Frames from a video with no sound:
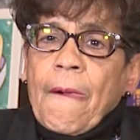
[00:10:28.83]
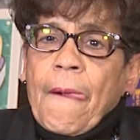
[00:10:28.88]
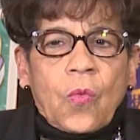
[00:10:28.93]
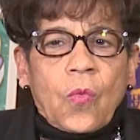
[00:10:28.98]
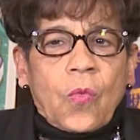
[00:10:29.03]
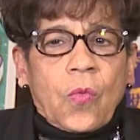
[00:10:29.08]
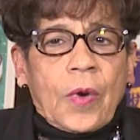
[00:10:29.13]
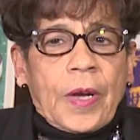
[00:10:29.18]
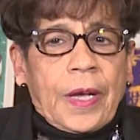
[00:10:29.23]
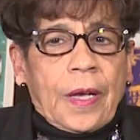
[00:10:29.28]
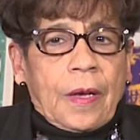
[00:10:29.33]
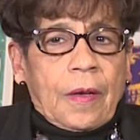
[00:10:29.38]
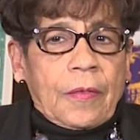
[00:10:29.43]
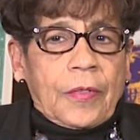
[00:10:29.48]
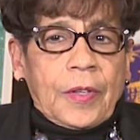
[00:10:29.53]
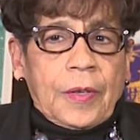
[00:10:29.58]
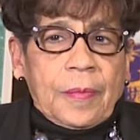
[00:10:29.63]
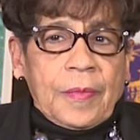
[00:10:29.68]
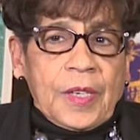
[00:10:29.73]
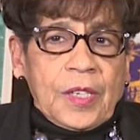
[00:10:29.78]
Well,
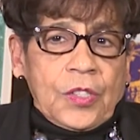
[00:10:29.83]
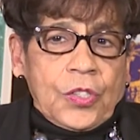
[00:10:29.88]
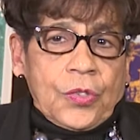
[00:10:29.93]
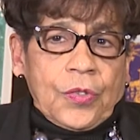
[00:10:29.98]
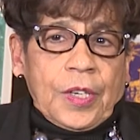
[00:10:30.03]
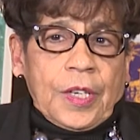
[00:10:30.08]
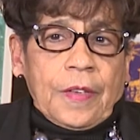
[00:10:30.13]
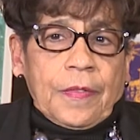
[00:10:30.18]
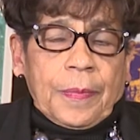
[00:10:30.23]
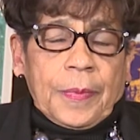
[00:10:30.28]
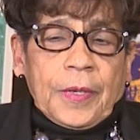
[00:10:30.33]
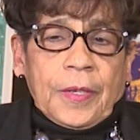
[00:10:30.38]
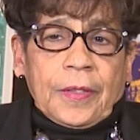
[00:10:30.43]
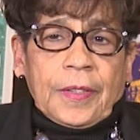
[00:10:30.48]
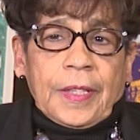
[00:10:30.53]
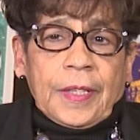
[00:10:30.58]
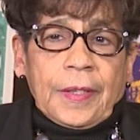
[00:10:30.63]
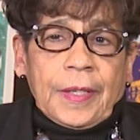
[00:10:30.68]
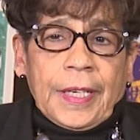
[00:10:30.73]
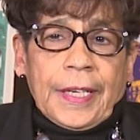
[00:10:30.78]
the administrative
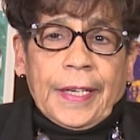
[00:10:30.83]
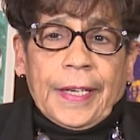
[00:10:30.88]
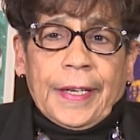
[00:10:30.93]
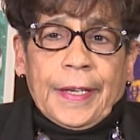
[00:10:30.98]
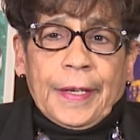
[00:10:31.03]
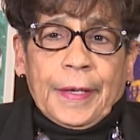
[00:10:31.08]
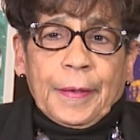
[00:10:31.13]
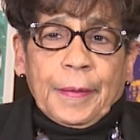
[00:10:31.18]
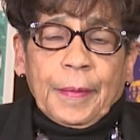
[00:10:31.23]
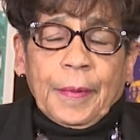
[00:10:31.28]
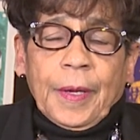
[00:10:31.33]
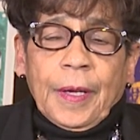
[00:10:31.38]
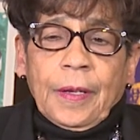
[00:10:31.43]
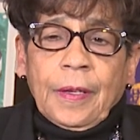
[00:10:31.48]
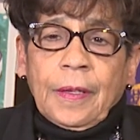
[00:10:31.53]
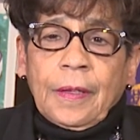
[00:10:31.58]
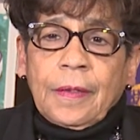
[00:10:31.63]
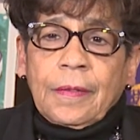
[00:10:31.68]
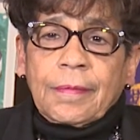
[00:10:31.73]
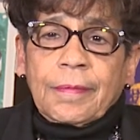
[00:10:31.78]
building, uh,
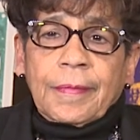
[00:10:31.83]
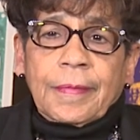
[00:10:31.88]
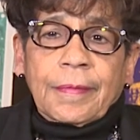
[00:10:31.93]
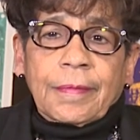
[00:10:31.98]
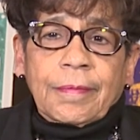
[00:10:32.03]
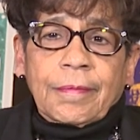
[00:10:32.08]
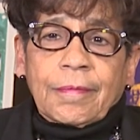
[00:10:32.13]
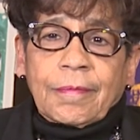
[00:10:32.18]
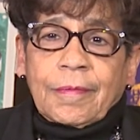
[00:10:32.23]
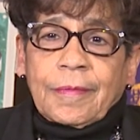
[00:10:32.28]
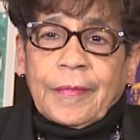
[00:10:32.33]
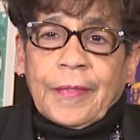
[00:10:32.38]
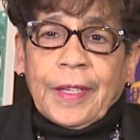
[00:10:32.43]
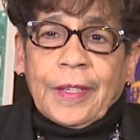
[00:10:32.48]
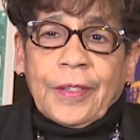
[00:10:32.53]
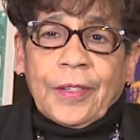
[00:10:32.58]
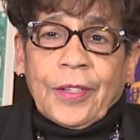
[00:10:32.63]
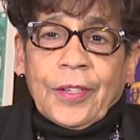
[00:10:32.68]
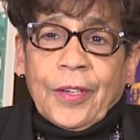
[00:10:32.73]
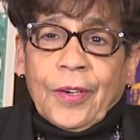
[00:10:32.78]

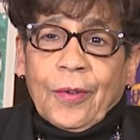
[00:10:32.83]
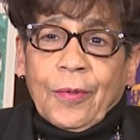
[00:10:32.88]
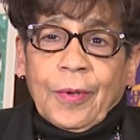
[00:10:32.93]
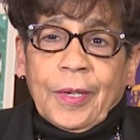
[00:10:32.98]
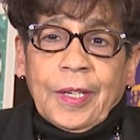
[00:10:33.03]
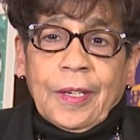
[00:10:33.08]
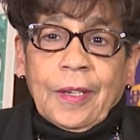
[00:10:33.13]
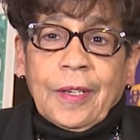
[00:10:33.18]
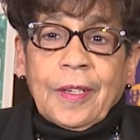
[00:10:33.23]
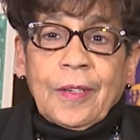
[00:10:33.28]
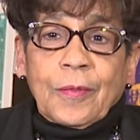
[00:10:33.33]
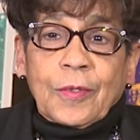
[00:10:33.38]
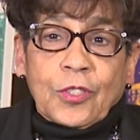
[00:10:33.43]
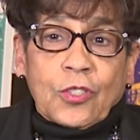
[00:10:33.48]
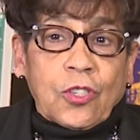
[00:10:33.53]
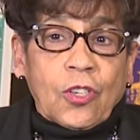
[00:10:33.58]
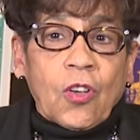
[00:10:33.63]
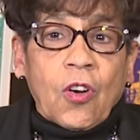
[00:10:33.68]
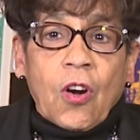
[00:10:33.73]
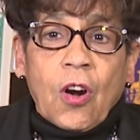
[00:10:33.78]
you know, it, it, was
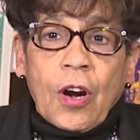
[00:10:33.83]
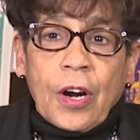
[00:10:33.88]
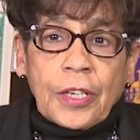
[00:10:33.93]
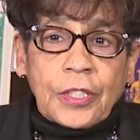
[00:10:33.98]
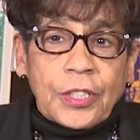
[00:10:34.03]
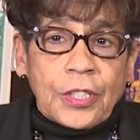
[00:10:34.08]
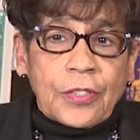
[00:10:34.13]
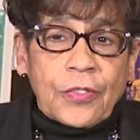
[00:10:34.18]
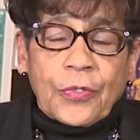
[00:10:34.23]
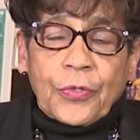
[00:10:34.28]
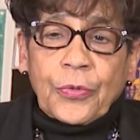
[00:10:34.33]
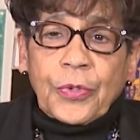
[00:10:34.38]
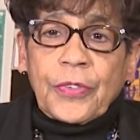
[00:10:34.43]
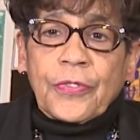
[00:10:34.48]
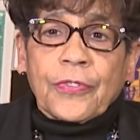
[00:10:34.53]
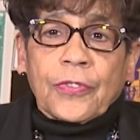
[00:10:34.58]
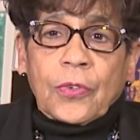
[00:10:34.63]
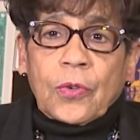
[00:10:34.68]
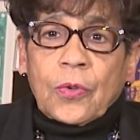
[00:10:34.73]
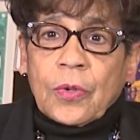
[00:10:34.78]
large, three
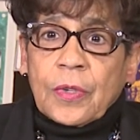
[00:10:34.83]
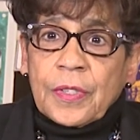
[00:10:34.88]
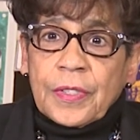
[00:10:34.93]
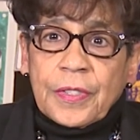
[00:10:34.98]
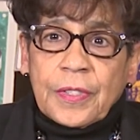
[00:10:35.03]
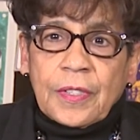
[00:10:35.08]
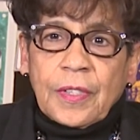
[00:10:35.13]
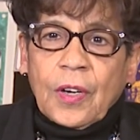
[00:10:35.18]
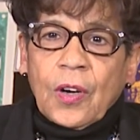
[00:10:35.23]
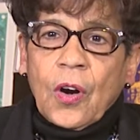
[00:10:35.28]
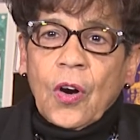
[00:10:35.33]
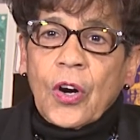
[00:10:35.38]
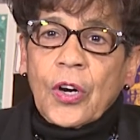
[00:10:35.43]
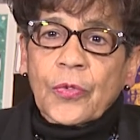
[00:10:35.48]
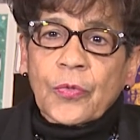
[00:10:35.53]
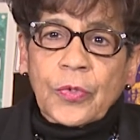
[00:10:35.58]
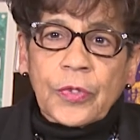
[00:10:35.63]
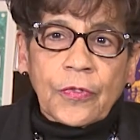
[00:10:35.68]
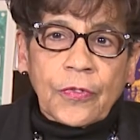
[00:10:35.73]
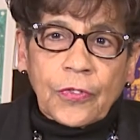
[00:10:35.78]
floors,
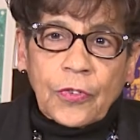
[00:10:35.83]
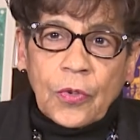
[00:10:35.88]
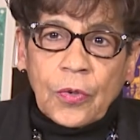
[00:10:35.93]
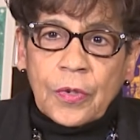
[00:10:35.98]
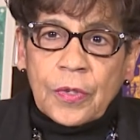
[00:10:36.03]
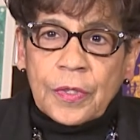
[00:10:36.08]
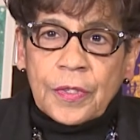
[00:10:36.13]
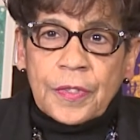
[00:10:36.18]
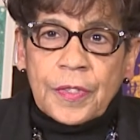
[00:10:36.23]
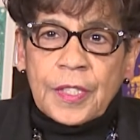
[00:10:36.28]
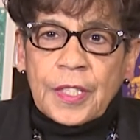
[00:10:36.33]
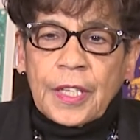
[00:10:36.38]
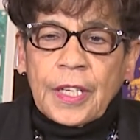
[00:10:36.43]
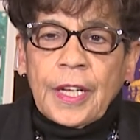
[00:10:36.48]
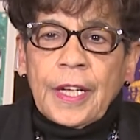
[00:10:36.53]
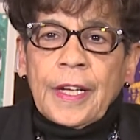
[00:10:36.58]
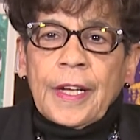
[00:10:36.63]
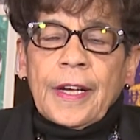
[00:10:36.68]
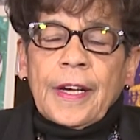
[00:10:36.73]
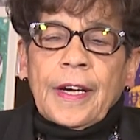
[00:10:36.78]
hardwood floors.
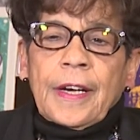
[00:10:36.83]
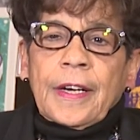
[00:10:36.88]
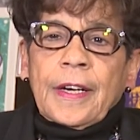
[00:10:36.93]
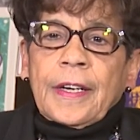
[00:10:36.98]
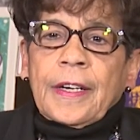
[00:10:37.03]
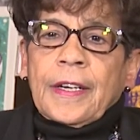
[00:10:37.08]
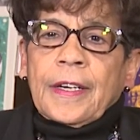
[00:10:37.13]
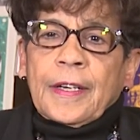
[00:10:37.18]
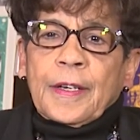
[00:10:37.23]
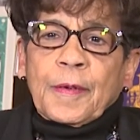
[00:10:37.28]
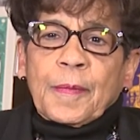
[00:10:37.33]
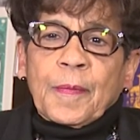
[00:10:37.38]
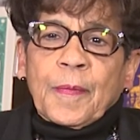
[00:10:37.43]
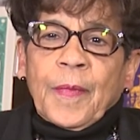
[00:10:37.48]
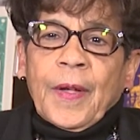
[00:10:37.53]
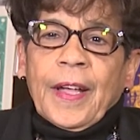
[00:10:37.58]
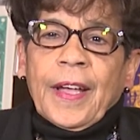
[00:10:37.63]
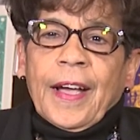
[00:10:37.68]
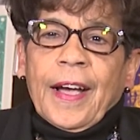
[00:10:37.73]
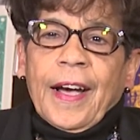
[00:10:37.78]
Um,
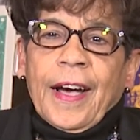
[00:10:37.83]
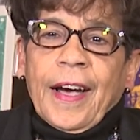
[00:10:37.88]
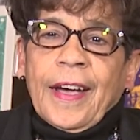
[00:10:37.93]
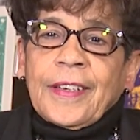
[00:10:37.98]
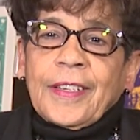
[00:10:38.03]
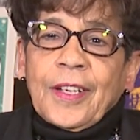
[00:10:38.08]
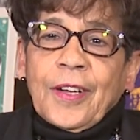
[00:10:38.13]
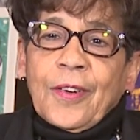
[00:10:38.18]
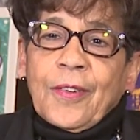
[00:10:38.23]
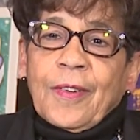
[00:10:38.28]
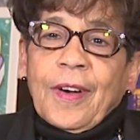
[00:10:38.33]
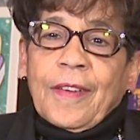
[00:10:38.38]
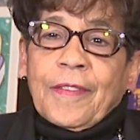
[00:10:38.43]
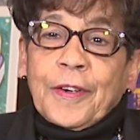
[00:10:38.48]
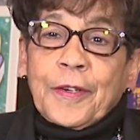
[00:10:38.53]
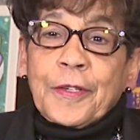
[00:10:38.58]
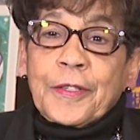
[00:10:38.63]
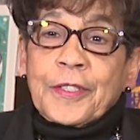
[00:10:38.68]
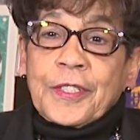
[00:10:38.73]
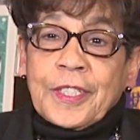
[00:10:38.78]
I know I've
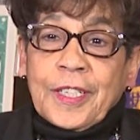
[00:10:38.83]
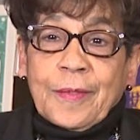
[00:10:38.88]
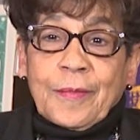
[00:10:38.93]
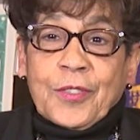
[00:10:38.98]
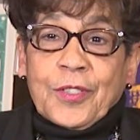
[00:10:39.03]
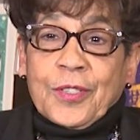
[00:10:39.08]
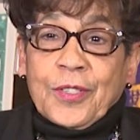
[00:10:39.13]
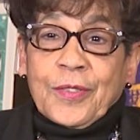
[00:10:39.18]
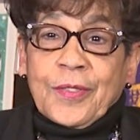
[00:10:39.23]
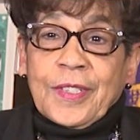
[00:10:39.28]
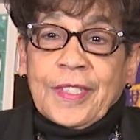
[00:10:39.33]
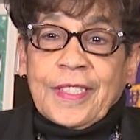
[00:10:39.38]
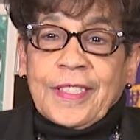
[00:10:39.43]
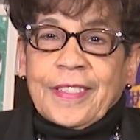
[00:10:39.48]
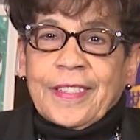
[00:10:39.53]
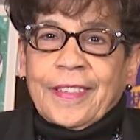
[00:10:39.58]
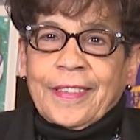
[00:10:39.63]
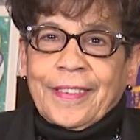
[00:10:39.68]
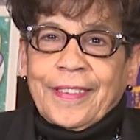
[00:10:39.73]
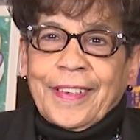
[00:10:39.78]
heard some
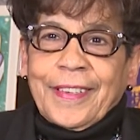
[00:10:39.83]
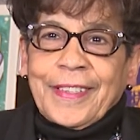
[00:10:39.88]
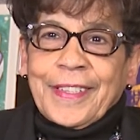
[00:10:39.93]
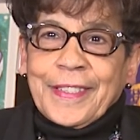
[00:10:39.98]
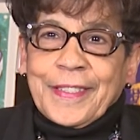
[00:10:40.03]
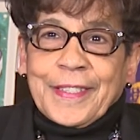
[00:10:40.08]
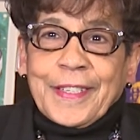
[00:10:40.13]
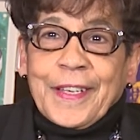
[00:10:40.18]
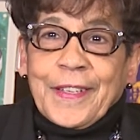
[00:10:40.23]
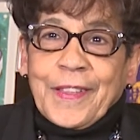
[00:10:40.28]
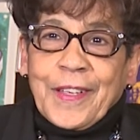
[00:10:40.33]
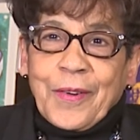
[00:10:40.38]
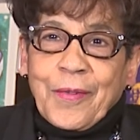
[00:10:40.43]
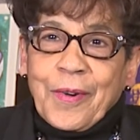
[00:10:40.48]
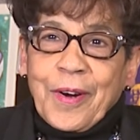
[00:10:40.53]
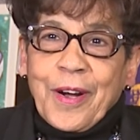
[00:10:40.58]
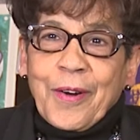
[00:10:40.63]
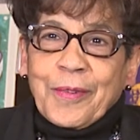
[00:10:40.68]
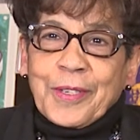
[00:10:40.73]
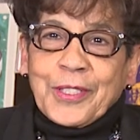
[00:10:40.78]
students say they
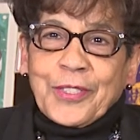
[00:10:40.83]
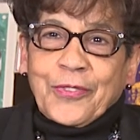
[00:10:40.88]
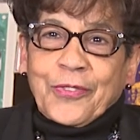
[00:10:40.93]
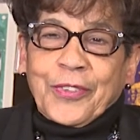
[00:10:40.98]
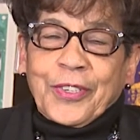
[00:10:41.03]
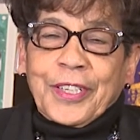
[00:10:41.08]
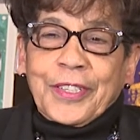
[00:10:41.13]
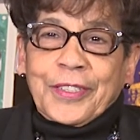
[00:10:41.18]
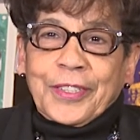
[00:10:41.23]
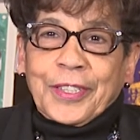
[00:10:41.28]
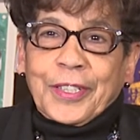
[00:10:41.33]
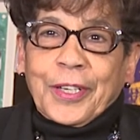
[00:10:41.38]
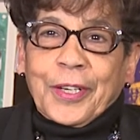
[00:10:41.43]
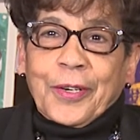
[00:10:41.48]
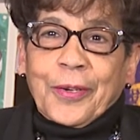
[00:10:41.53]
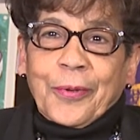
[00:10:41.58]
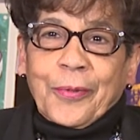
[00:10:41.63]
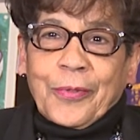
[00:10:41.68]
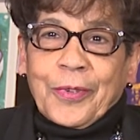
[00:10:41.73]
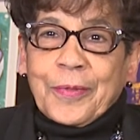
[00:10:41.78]
were always afraid to
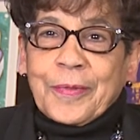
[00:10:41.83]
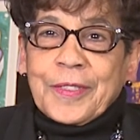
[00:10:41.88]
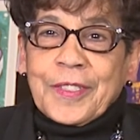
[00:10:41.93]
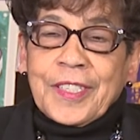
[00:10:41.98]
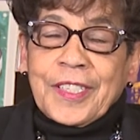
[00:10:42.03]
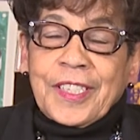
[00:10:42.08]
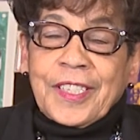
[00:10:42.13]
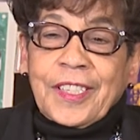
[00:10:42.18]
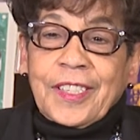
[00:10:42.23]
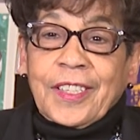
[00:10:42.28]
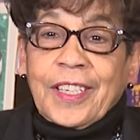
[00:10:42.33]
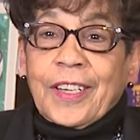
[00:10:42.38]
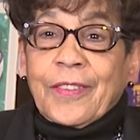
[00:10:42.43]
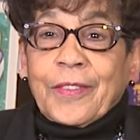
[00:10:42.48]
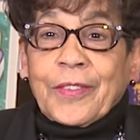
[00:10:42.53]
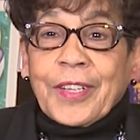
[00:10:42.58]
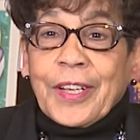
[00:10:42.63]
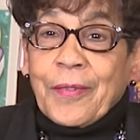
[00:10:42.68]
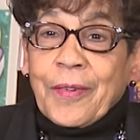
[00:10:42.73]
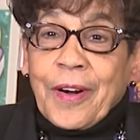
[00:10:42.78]
go. There was another
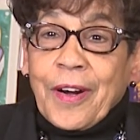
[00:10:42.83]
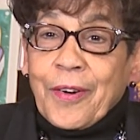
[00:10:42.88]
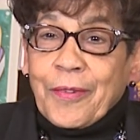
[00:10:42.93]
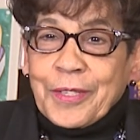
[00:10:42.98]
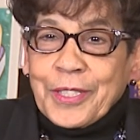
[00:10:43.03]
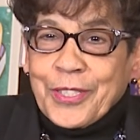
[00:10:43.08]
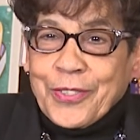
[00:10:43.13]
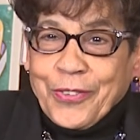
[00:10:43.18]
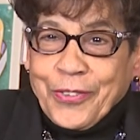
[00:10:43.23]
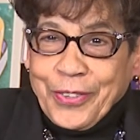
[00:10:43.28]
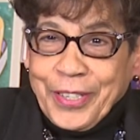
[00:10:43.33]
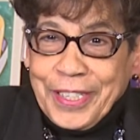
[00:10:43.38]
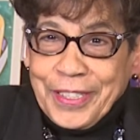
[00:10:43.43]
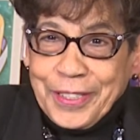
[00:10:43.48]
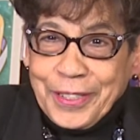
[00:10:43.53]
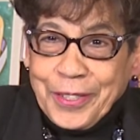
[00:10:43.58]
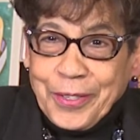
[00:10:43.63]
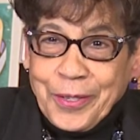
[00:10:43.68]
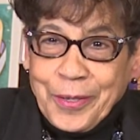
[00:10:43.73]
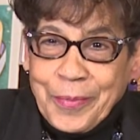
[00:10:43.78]
level. They were always afraid
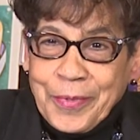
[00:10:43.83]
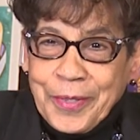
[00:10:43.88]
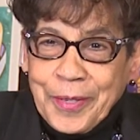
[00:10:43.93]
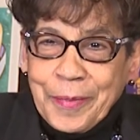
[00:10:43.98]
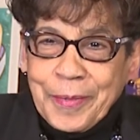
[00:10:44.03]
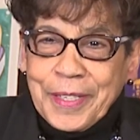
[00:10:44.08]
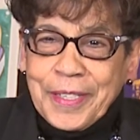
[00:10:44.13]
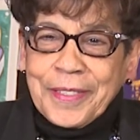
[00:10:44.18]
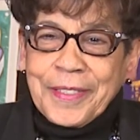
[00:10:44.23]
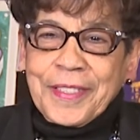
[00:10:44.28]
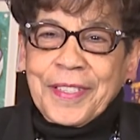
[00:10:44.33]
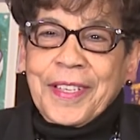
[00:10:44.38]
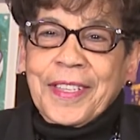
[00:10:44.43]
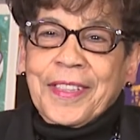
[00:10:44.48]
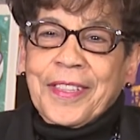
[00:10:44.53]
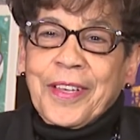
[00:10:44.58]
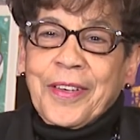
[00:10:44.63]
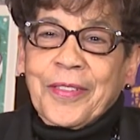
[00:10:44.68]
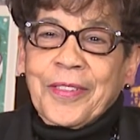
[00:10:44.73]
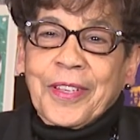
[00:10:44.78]
to go up there because they
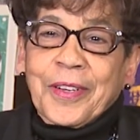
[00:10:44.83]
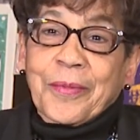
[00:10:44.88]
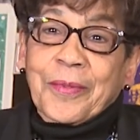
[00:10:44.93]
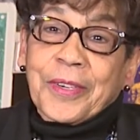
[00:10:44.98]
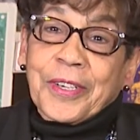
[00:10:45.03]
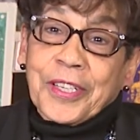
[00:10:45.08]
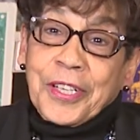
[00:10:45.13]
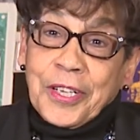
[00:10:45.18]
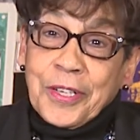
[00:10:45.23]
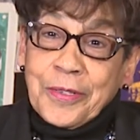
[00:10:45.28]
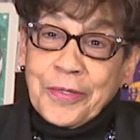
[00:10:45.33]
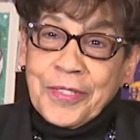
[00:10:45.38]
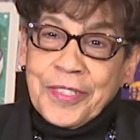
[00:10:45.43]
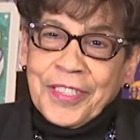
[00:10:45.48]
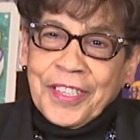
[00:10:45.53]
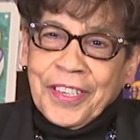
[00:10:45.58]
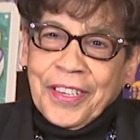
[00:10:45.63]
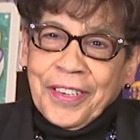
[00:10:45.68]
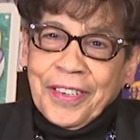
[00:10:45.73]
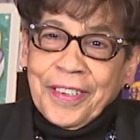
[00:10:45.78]
thought there were ghosts
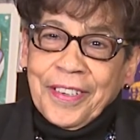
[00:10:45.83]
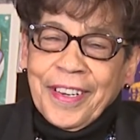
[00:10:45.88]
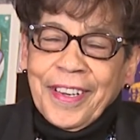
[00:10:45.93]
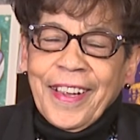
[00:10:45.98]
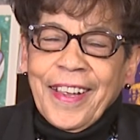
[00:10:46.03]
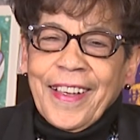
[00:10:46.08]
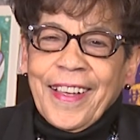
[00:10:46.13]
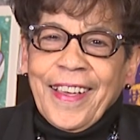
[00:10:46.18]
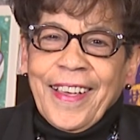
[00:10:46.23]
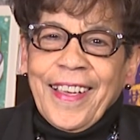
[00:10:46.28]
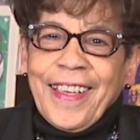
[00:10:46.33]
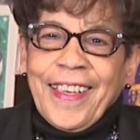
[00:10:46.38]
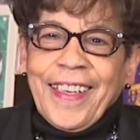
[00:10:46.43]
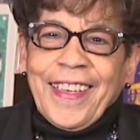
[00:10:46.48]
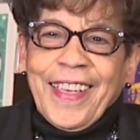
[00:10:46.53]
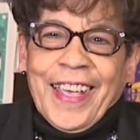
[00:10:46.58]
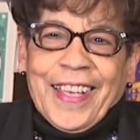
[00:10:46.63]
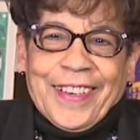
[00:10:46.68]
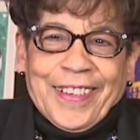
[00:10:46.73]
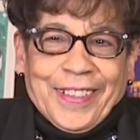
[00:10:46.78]
there.
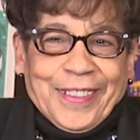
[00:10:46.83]
And